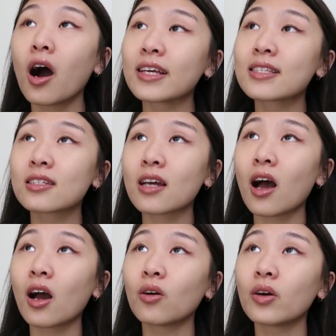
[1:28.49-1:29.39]
their
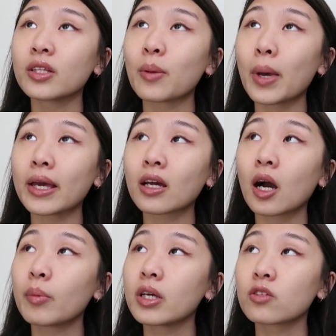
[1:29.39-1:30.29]
style and their
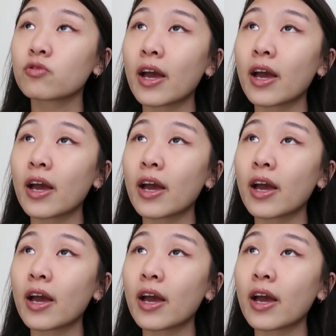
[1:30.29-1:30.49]
makeup is